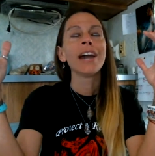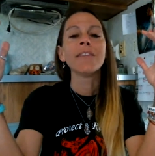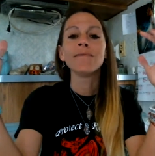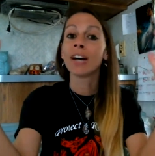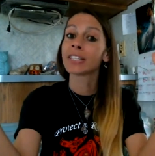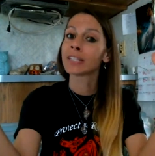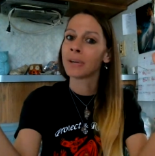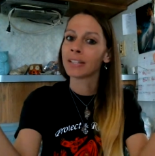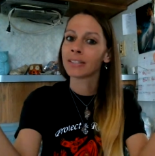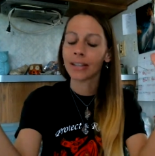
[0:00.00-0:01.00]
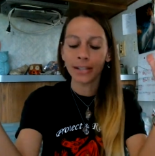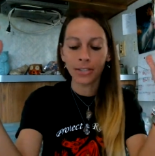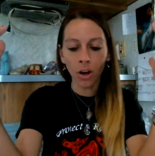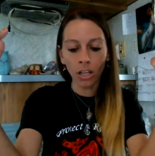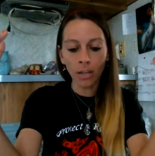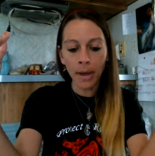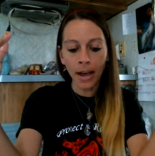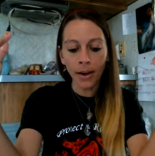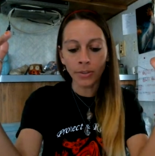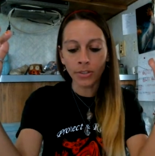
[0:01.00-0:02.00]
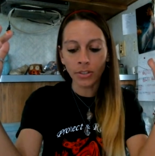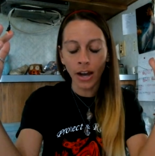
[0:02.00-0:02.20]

investments. It's all about,